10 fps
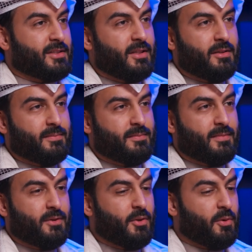actually,
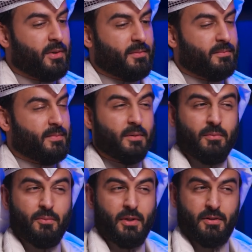though they were really
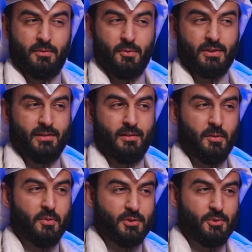weird. It was a
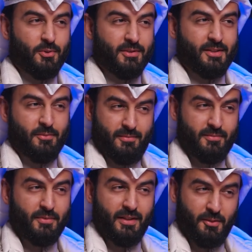liberal school, so
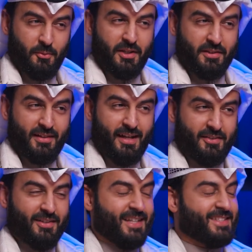really weird
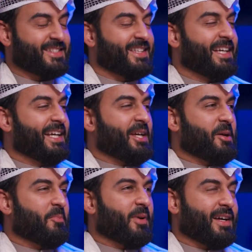art classes.
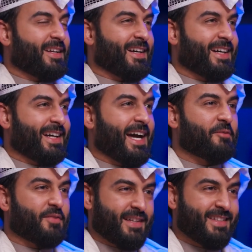But I
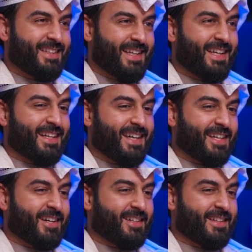had fun, and I
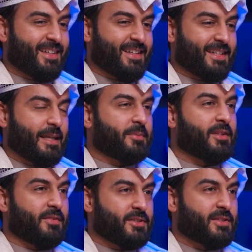got accepted
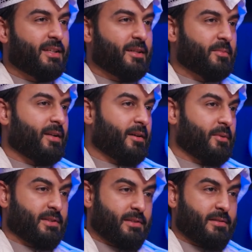eventually. Alhamdulillah,
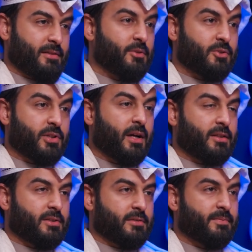was a huge
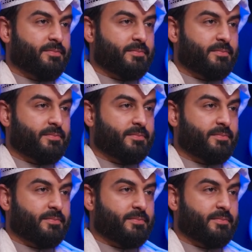challenge.